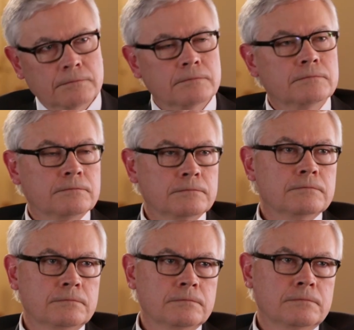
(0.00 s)
give away a
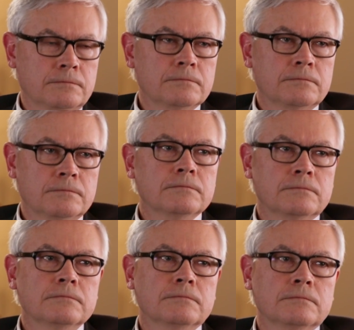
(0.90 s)
province to a
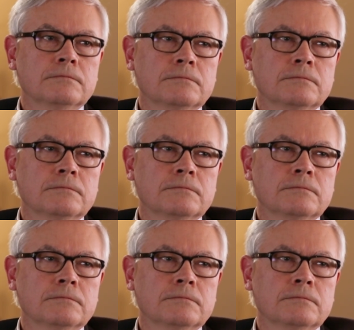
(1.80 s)
daughter as a